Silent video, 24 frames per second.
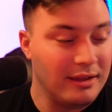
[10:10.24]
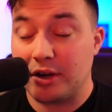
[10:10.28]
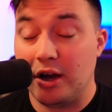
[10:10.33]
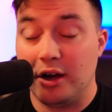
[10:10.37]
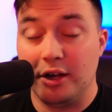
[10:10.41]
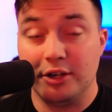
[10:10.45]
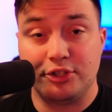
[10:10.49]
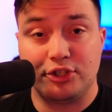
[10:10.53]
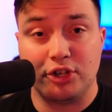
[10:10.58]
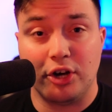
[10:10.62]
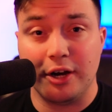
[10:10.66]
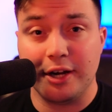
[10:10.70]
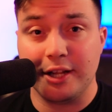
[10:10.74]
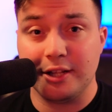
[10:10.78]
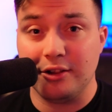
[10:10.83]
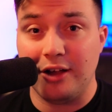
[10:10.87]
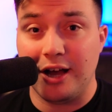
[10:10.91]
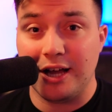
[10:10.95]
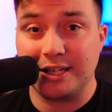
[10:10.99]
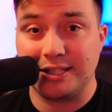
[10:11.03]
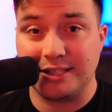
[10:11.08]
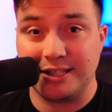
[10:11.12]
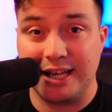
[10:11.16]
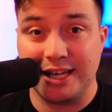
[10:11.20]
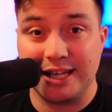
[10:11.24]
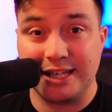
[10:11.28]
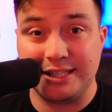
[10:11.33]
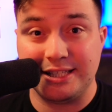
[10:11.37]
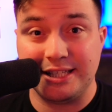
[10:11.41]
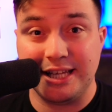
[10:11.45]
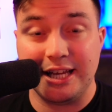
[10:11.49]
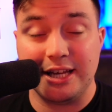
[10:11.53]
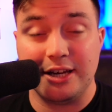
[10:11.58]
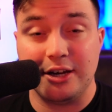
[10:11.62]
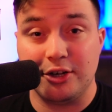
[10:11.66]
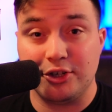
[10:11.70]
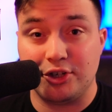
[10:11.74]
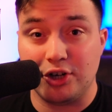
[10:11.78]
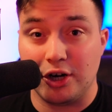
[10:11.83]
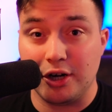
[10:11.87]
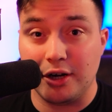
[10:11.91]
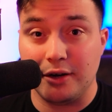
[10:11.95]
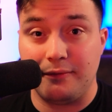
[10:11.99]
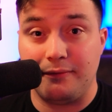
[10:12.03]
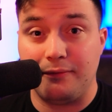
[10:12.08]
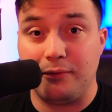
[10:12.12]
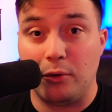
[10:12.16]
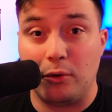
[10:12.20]
Uncharted Lost Legacy and
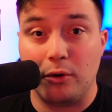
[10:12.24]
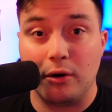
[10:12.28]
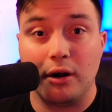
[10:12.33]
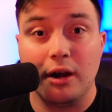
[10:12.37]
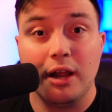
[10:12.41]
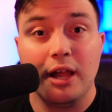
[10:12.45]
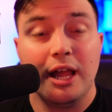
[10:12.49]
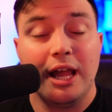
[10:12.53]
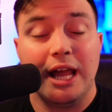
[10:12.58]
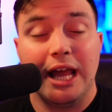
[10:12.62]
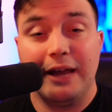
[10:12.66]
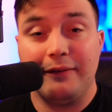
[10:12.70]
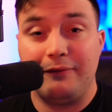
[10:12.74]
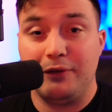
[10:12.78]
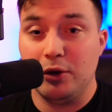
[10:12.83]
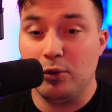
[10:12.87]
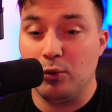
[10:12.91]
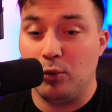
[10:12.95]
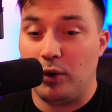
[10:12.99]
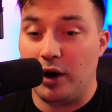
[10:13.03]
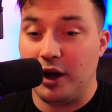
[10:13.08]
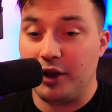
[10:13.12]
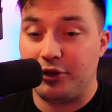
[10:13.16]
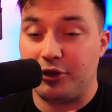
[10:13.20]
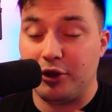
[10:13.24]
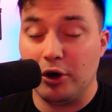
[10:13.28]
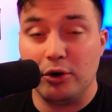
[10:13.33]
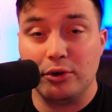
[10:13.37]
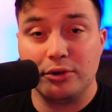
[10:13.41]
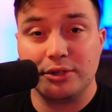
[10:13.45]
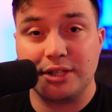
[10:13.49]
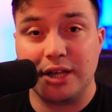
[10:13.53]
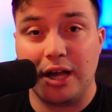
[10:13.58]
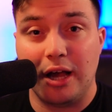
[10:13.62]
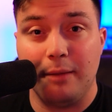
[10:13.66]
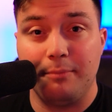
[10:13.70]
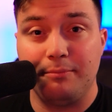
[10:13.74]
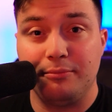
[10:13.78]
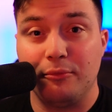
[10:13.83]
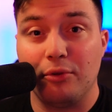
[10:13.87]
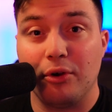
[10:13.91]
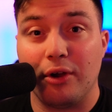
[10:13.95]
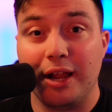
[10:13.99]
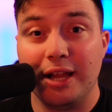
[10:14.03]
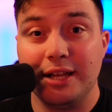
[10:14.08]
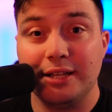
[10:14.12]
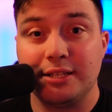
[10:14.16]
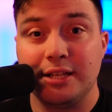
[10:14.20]
Uncharted 4, if you want those
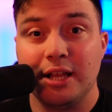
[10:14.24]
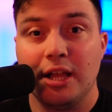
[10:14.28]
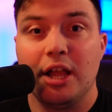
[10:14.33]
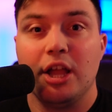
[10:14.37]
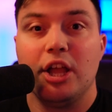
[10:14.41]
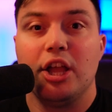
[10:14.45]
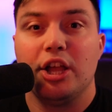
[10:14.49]
upgrades,